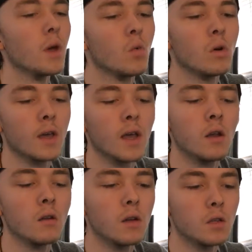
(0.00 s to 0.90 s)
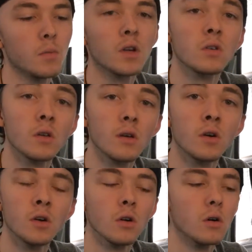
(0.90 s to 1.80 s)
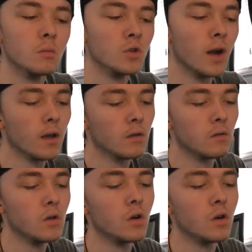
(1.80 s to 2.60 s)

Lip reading: They will gain, especially younger dragons.